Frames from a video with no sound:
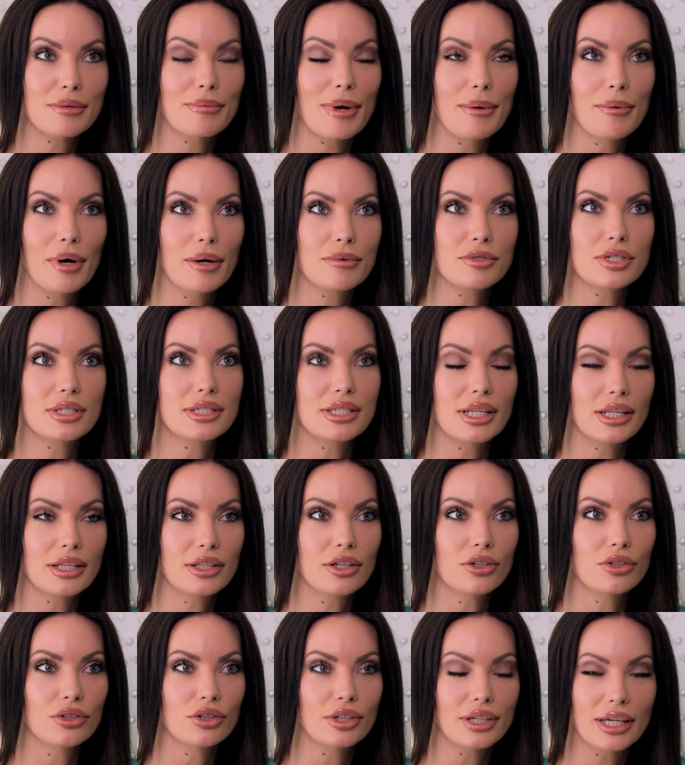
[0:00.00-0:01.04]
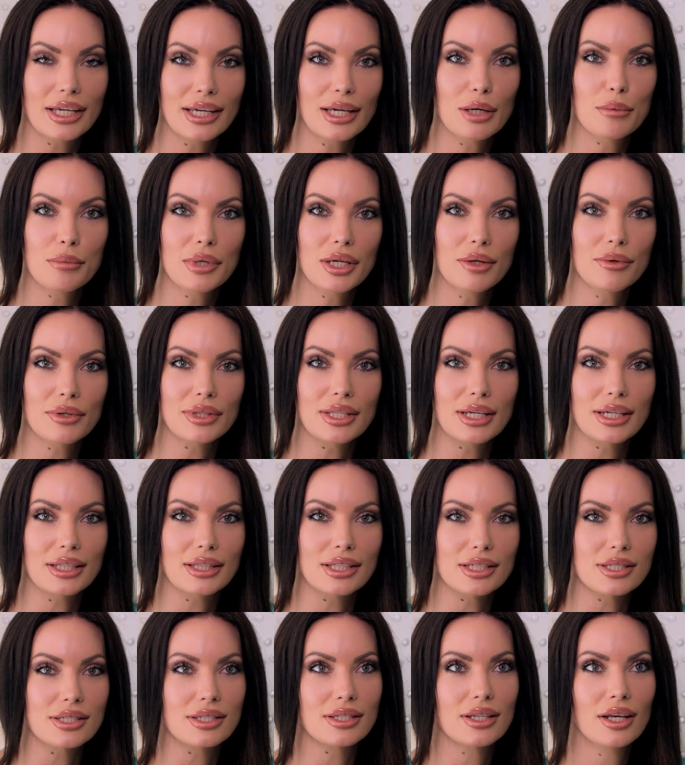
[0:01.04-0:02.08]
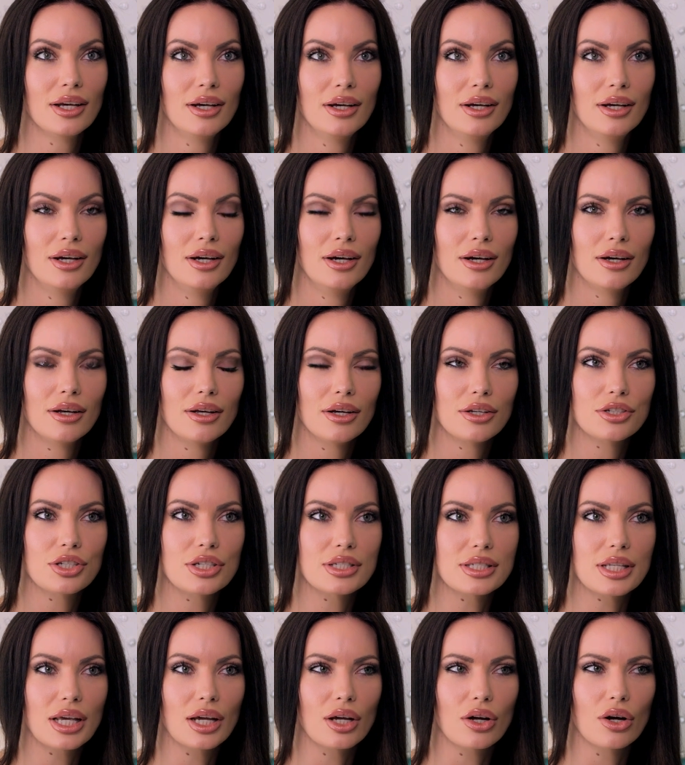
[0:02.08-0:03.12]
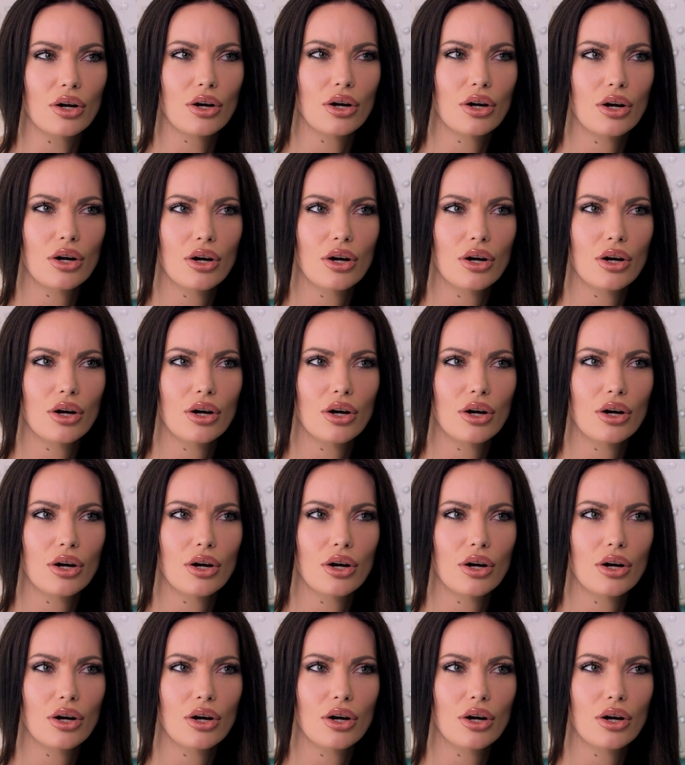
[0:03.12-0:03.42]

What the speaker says: and my mom's just sitting there looking at me with like this, she's like,